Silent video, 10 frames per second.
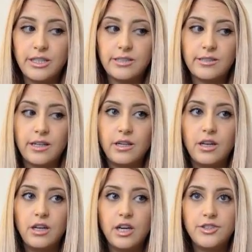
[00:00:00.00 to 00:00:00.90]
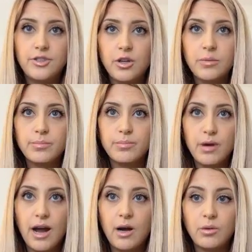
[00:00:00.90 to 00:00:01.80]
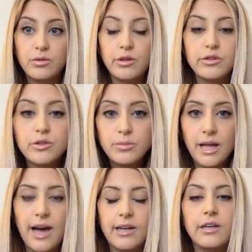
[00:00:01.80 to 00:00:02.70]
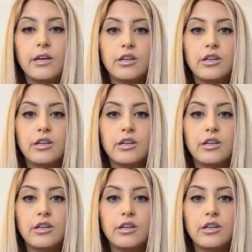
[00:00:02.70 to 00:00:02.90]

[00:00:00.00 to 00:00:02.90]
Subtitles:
It's like a dark brown, close to a black,